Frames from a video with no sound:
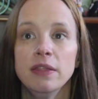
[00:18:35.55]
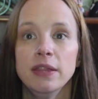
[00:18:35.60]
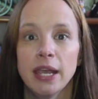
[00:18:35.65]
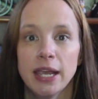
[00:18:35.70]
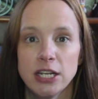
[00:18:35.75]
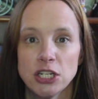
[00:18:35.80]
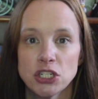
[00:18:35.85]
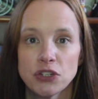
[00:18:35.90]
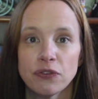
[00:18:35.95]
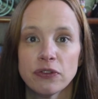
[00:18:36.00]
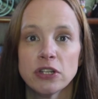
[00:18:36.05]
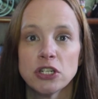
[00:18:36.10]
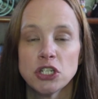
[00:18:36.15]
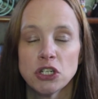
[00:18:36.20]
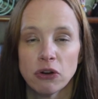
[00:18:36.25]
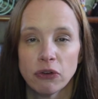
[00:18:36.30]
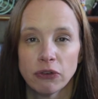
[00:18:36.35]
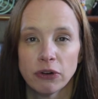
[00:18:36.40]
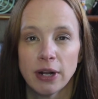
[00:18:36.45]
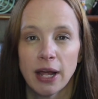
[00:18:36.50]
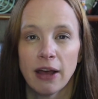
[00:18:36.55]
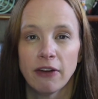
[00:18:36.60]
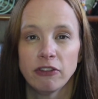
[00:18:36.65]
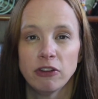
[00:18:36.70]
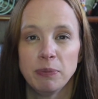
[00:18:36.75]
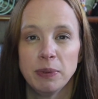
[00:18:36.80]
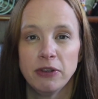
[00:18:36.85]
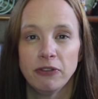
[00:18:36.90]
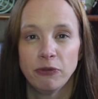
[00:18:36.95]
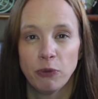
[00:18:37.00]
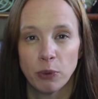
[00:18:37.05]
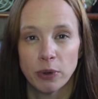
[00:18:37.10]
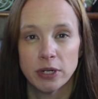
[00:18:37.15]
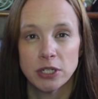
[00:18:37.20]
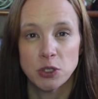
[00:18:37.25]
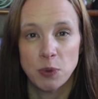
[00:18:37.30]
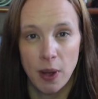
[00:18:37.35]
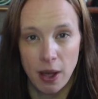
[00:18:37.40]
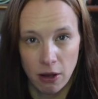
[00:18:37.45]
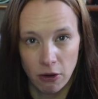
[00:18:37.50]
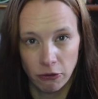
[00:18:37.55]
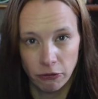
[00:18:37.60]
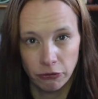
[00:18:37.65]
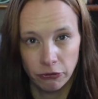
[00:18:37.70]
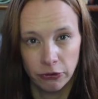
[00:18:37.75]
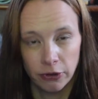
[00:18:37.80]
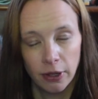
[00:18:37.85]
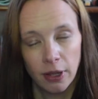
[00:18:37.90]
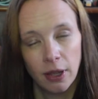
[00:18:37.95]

The ages for the children have to be 4 to 12,